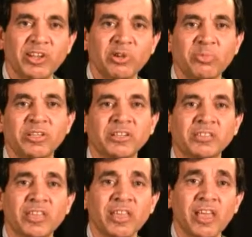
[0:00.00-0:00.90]

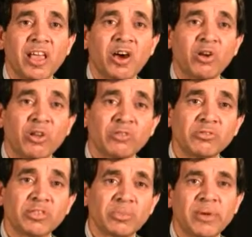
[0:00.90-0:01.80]
nanometers, are
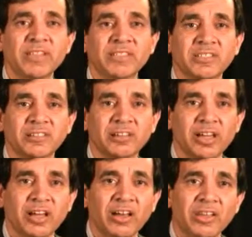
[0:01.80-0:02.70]
also the best
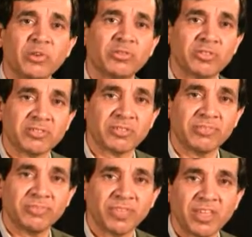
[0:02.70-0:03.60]
uh, ecosystem.
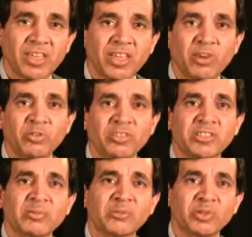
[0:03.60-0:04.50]

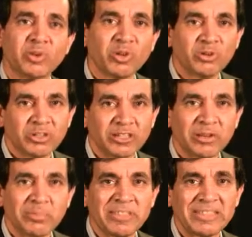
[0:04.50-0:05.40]
Ecosystem is going to
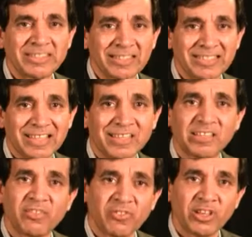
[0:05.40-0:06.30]
determine the success
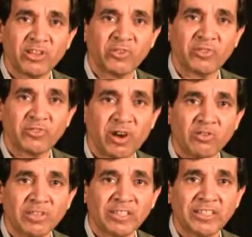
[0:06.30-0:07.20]
and the failure of the
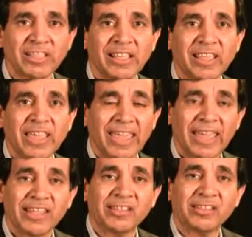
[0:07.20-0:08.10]
foundry.
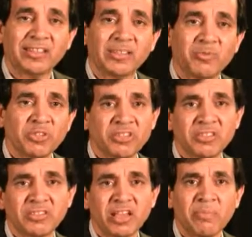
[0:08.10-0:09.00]
And which
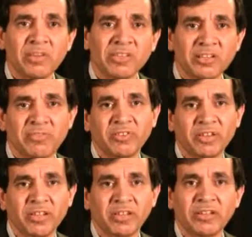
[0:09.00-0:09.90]
is a major uh,
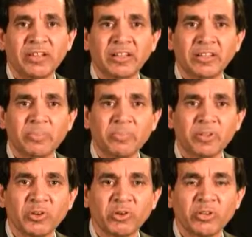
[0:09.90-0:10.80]
uh,
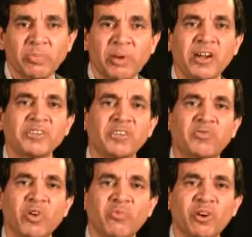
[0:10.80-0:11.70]
you know departure
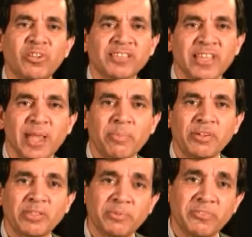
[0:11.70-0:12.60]
from what has
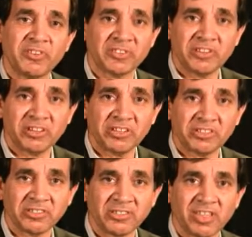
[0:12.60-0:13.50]
happened in the previous
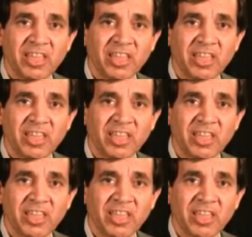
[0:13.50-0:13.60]
generations.